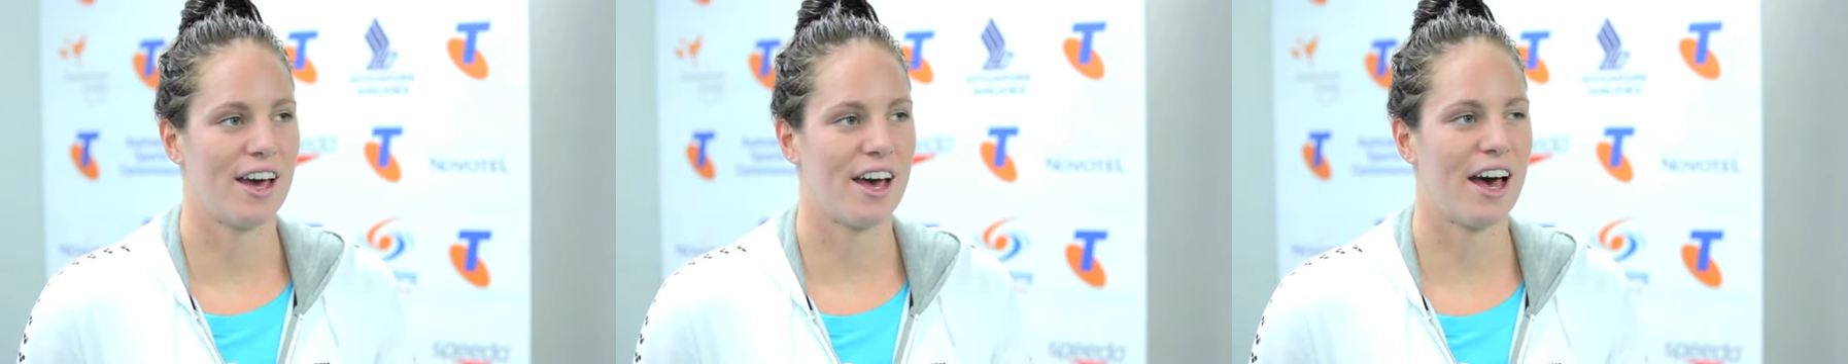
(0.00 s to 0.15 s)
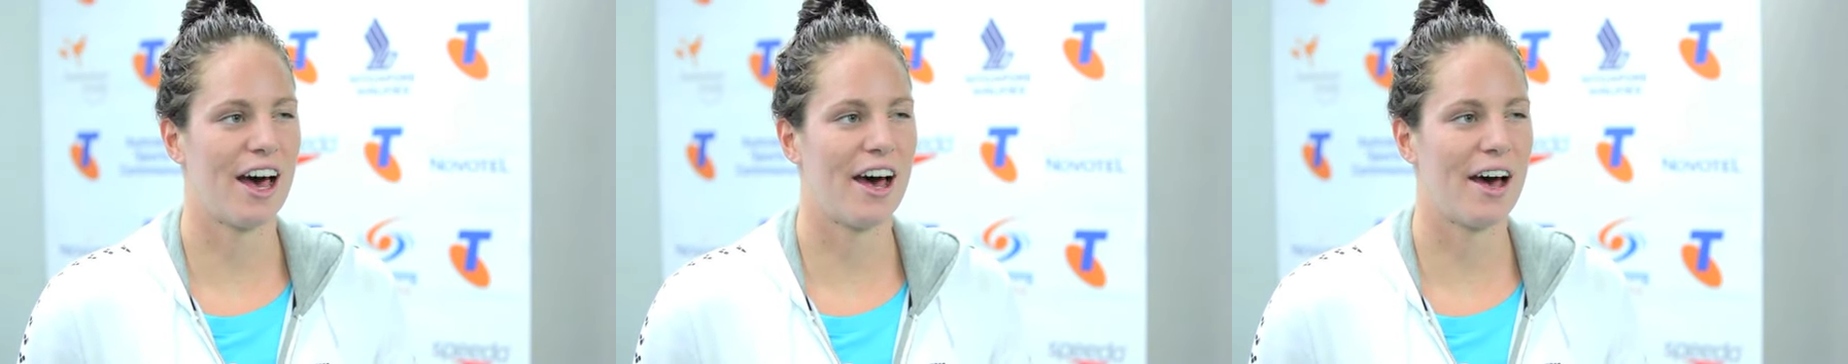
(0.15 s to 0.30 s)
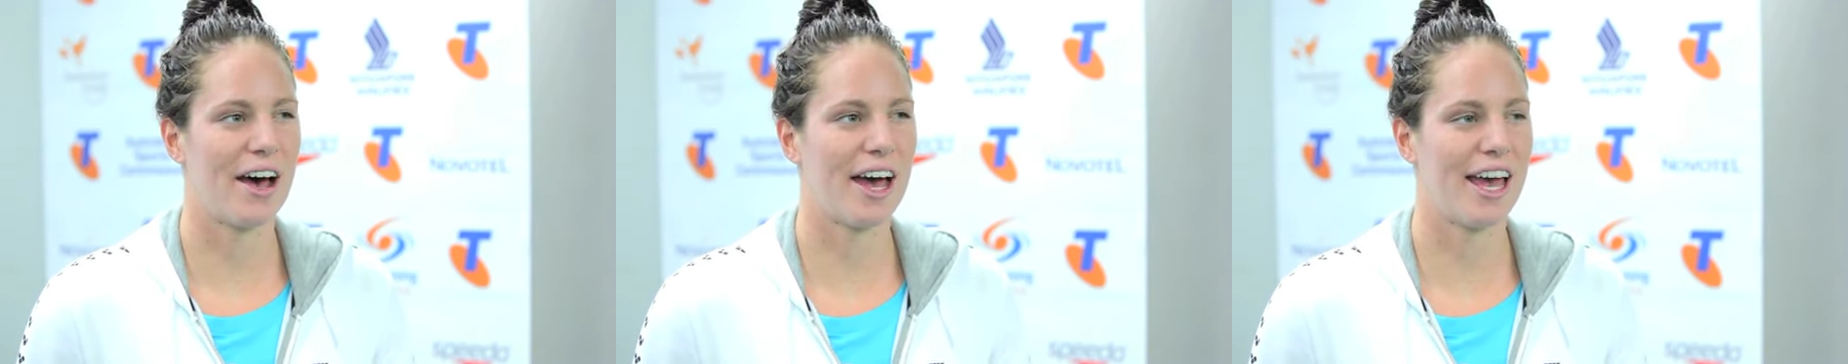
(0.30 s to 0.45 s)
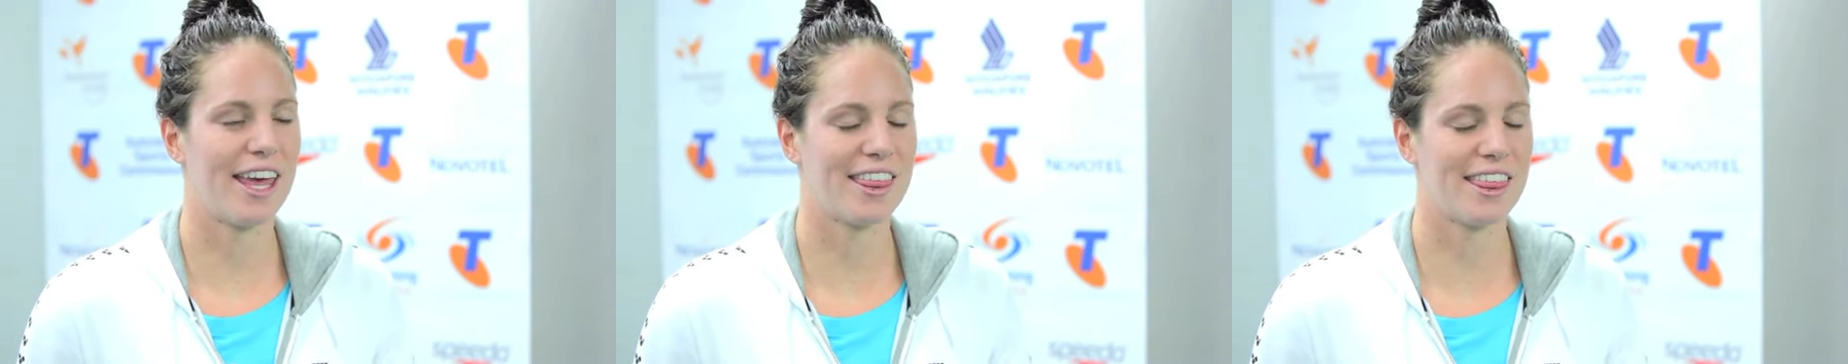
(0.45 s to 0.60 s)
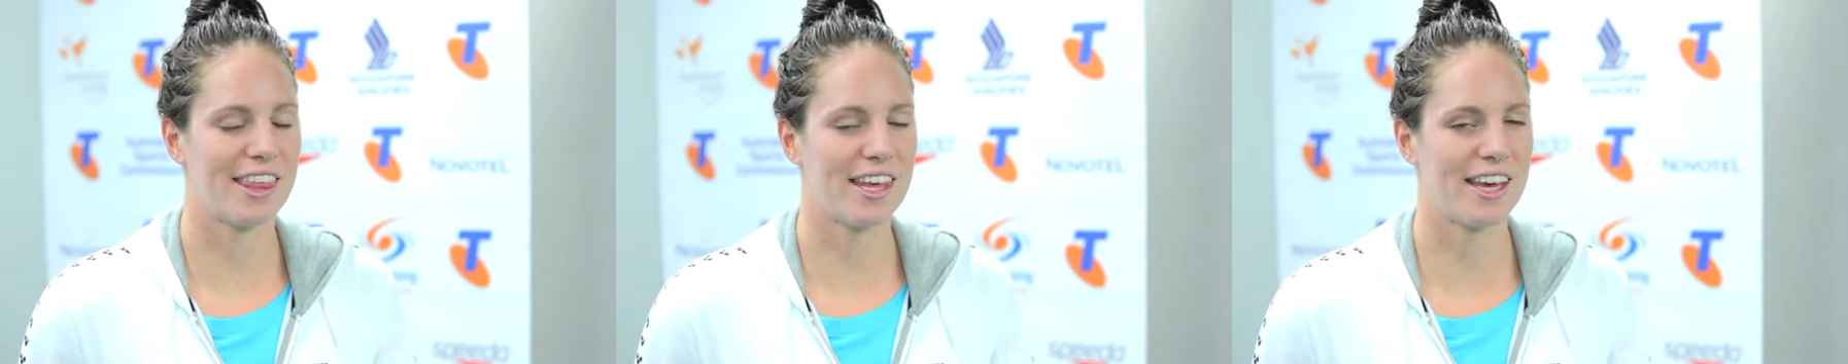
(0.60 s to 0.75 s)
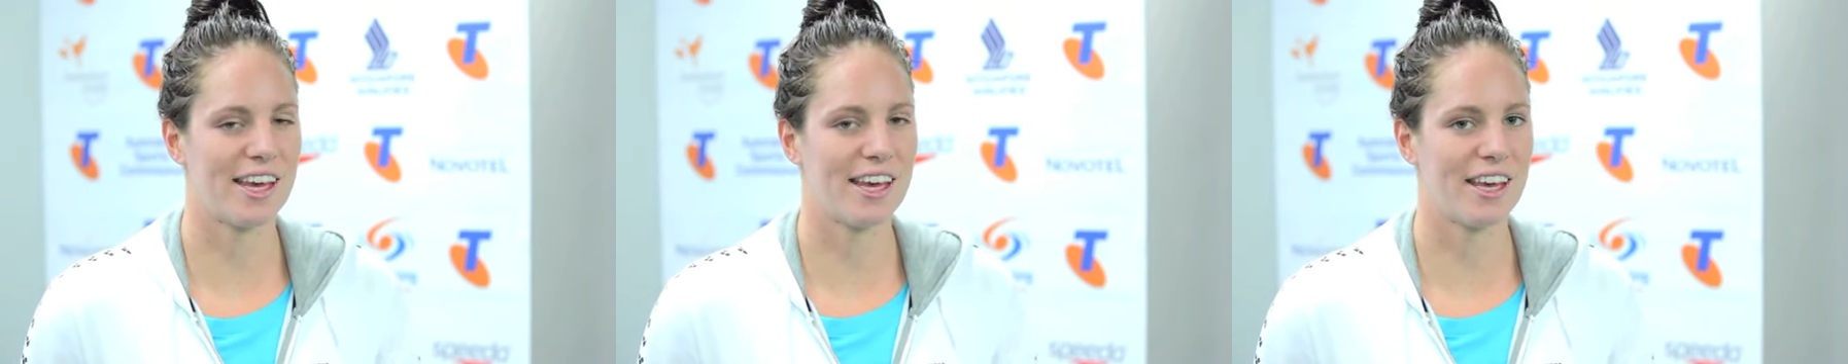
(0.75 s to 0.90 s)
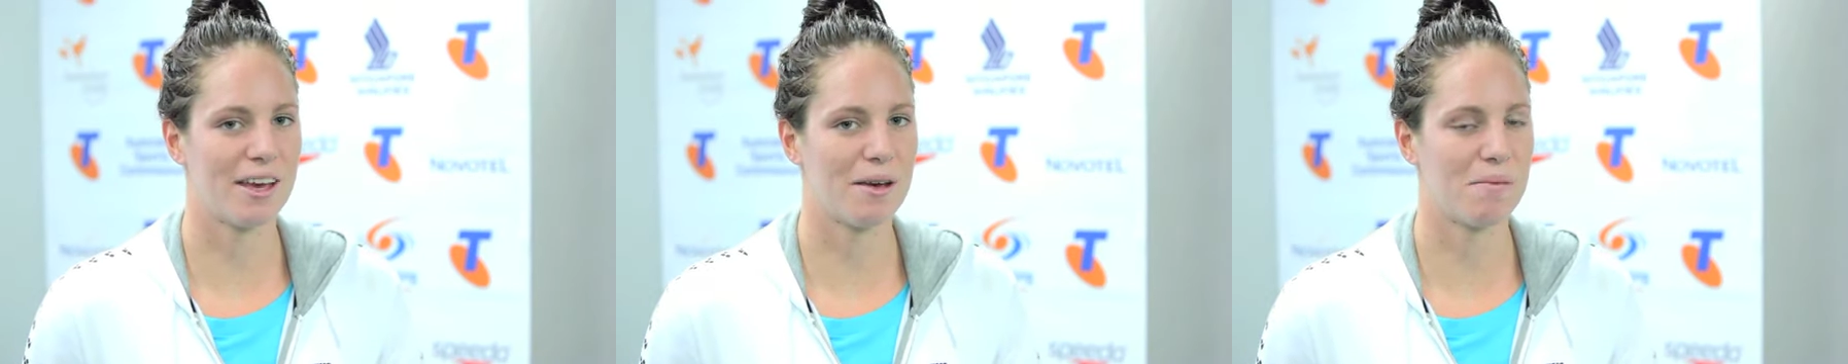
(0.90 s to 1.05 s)
I
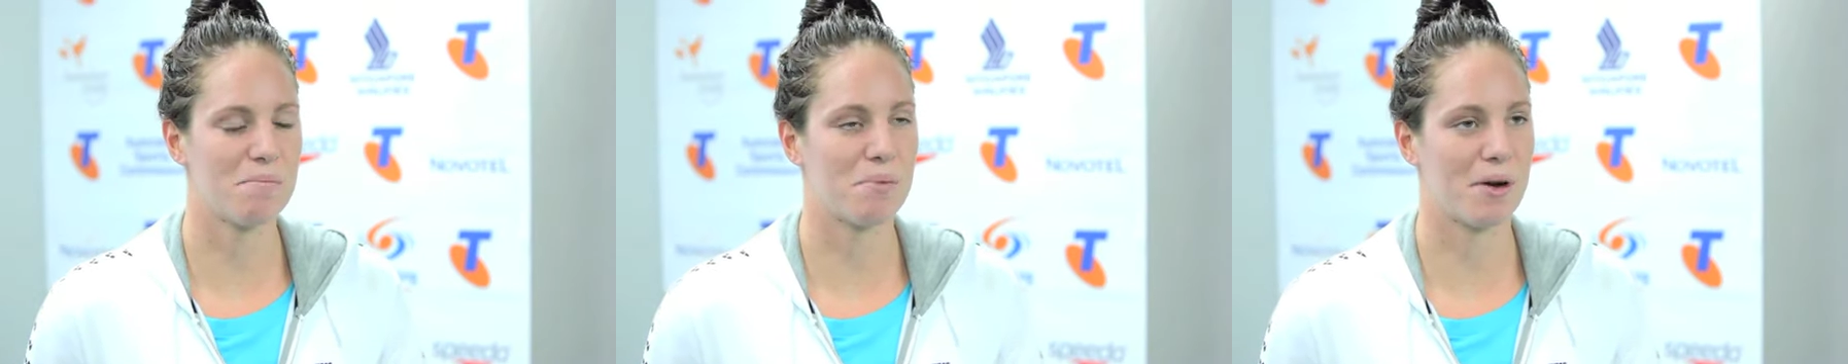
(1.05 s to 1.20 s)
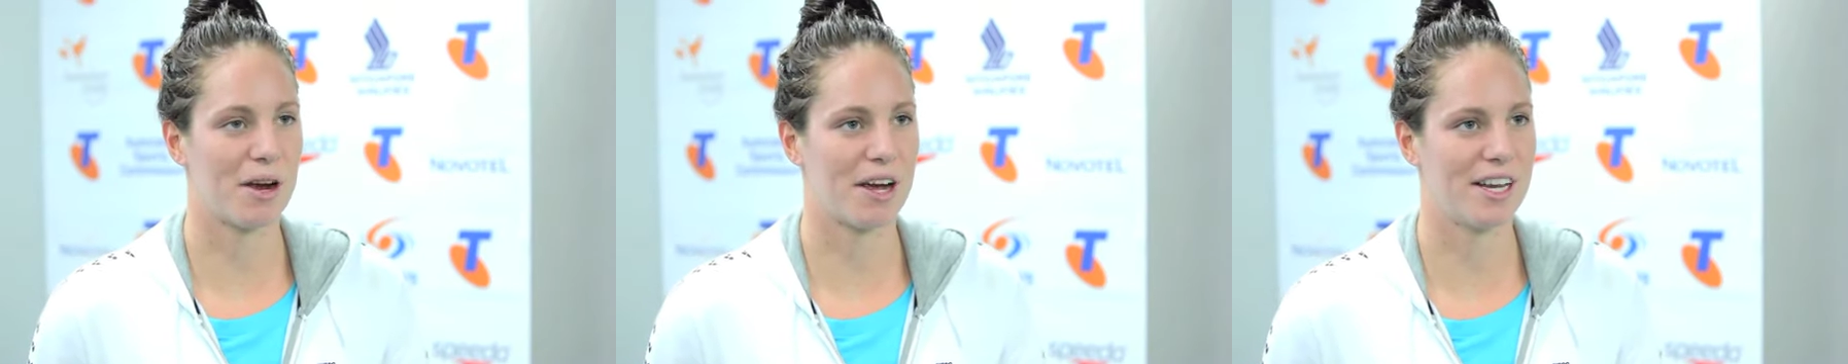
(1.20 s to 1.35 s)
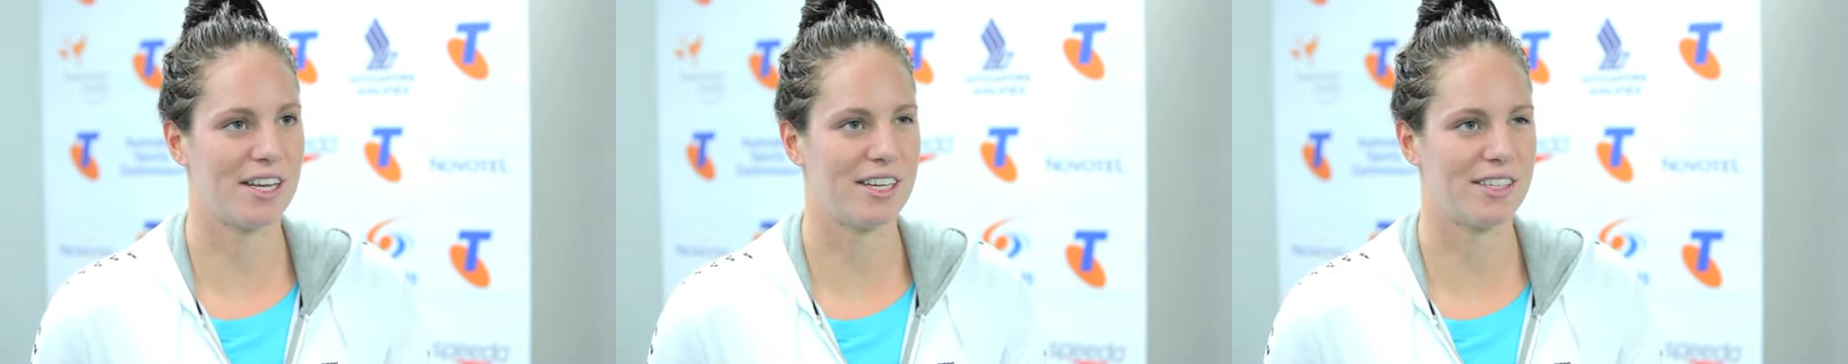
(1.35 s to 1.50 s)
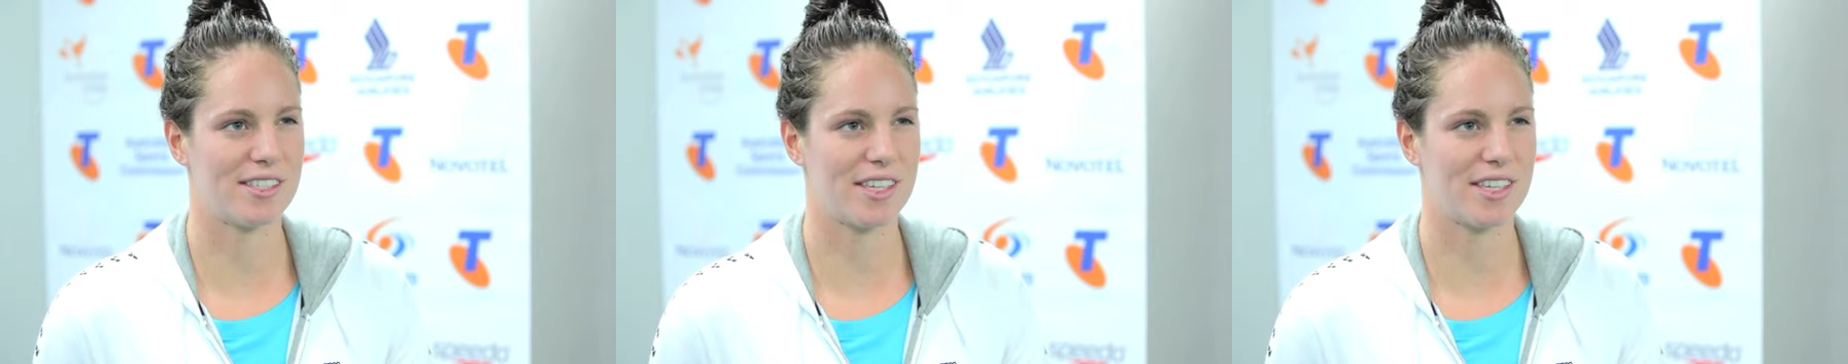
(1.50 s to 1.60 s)
think Brownie